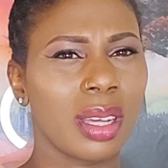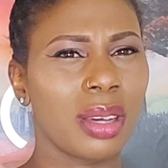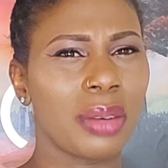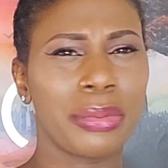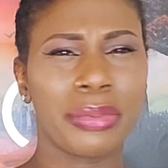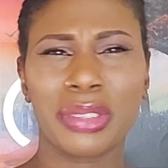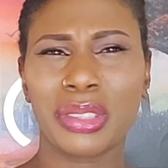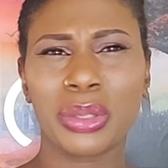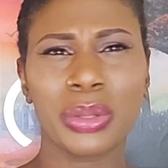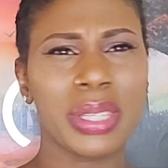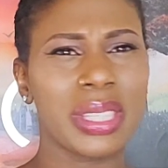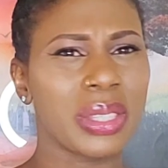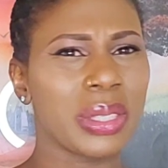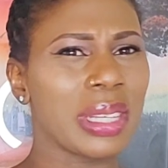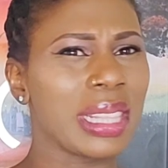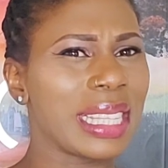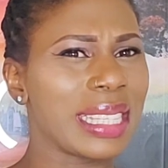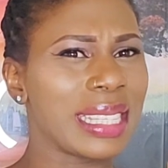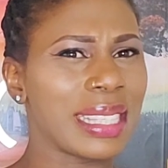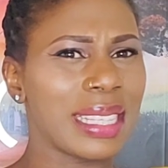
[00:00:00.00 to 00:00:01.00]
even though it's
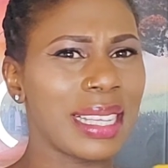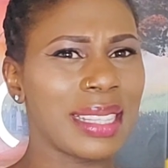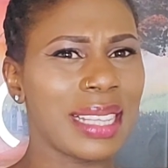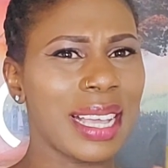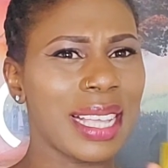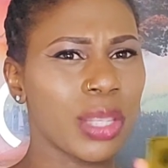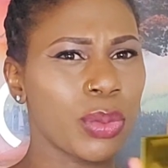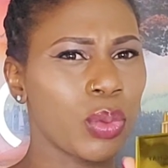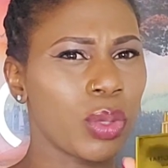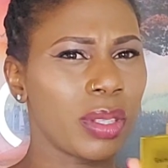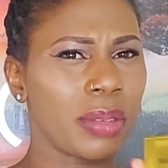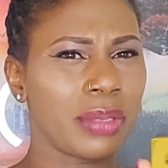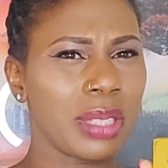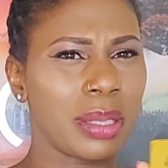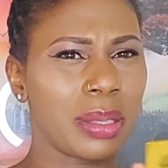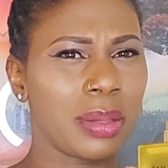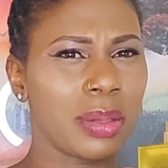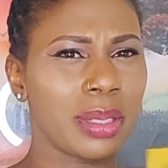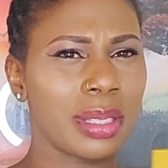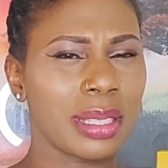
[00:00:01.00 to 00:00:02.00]
not listed as one of the
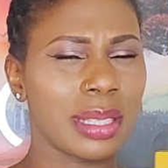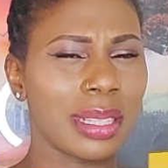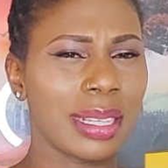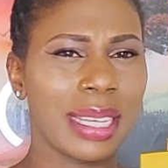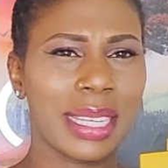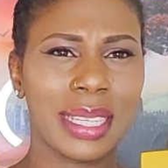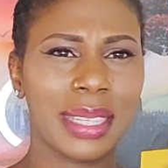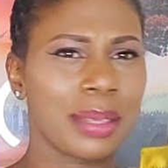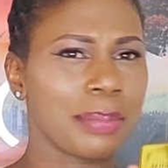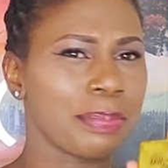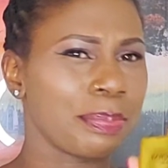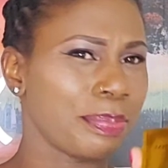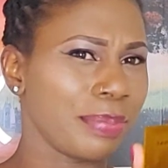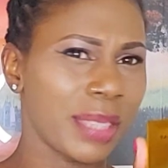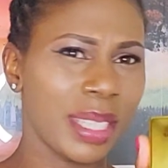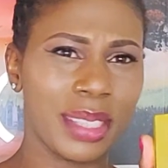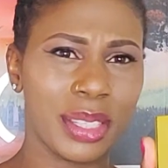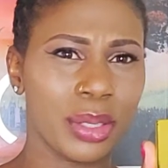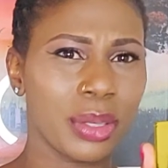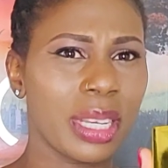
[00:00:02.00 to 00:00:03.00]
notes, like
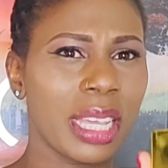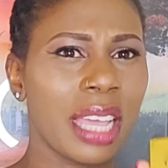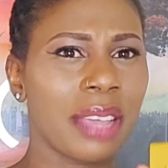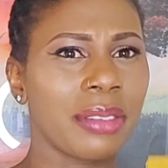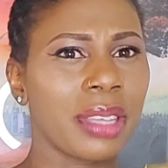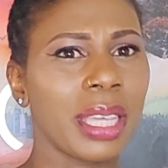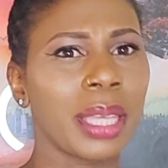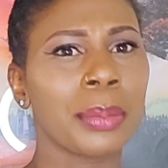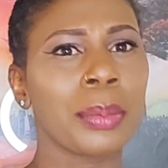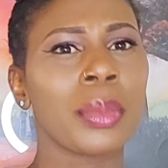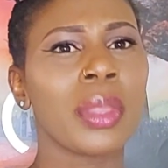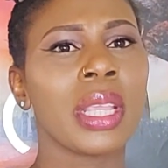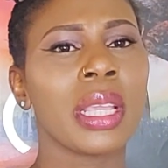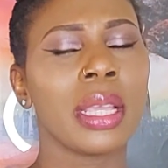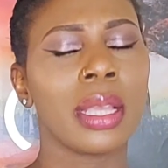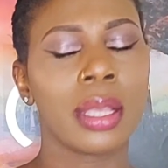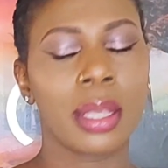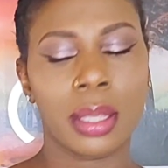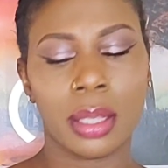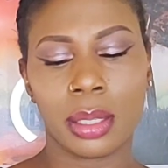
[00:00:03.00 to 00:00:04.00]
it's so heavy.
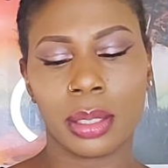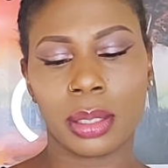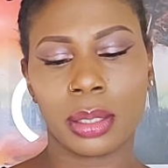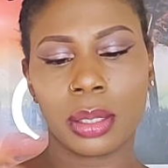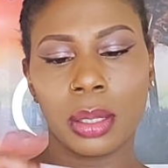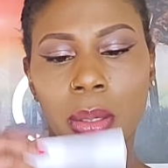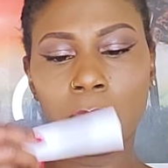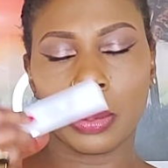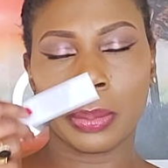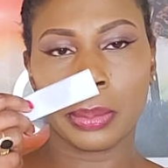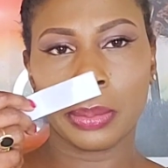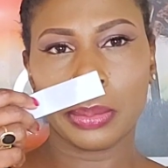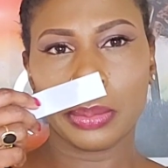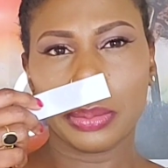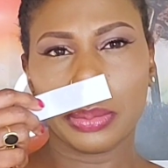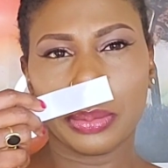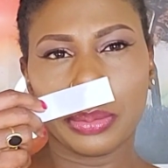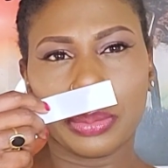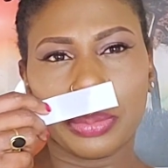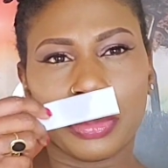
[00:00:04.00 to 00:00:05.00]
So,
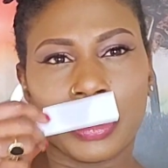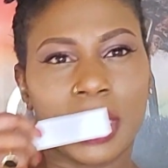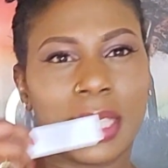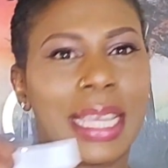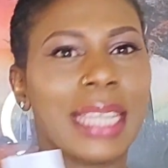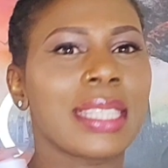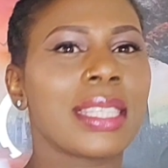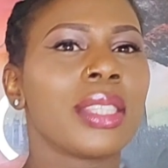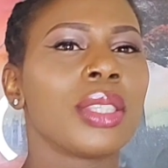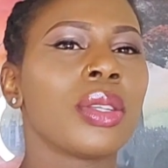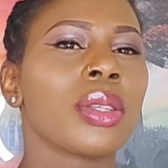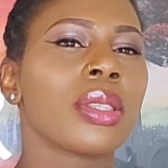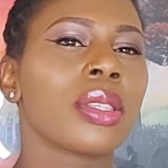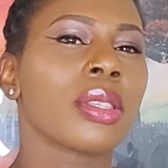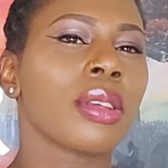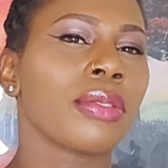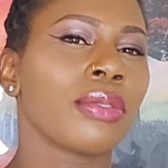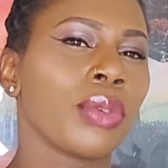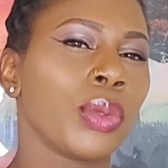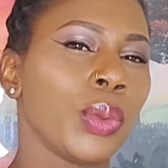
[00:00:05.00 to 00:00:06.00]
getting notes
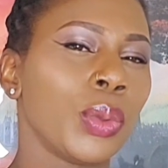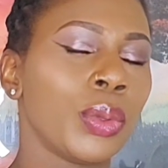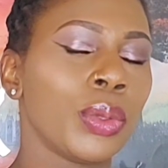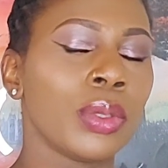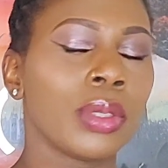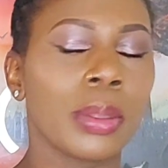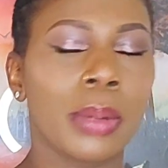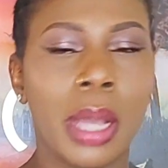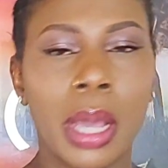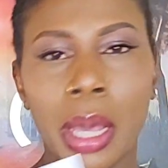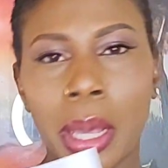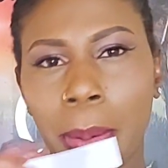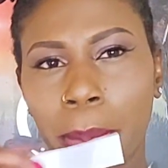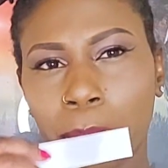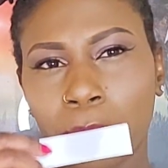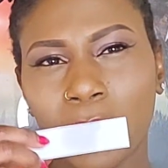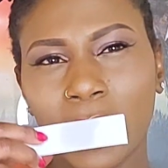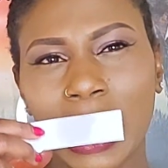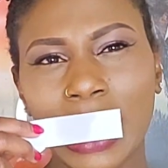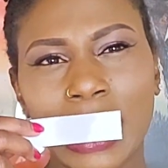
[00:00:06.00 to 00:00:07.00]
of oud,
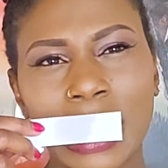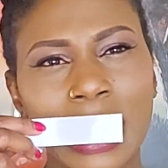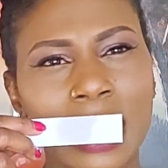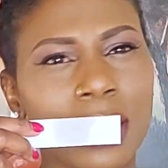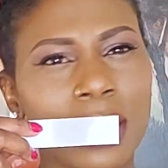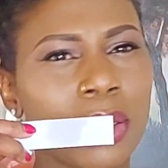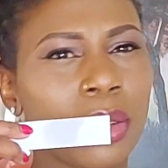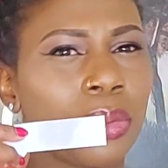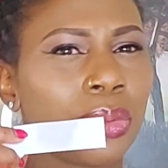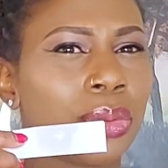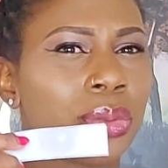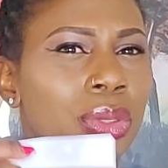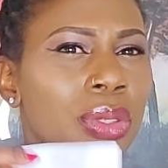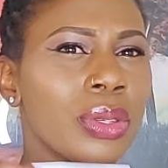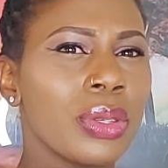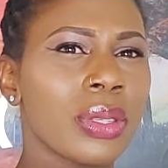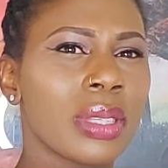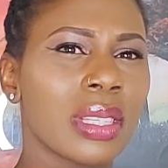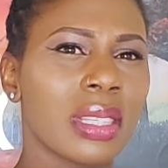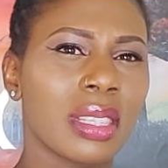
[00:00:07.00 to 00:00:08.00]
praline,
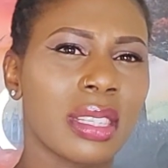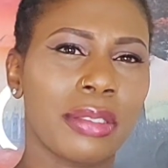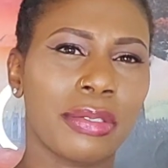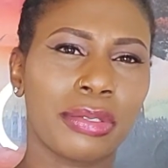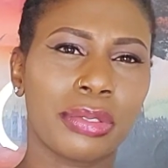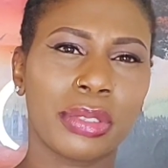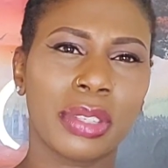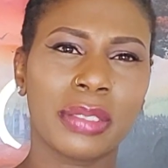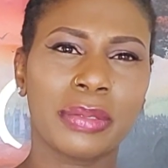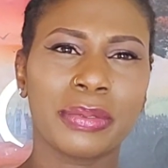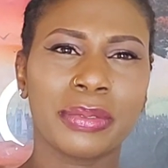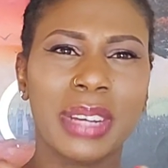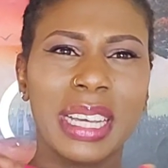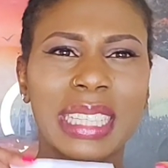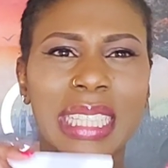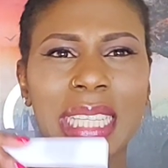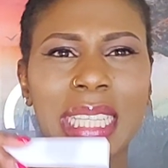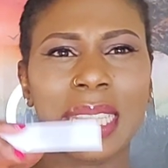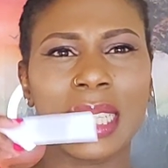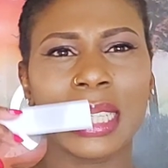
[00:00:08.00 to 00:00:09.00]
rose, saffron,
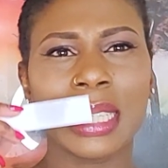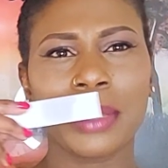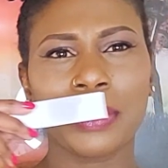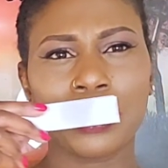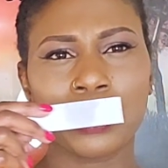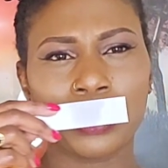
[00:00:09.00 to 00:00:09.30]
vanilla,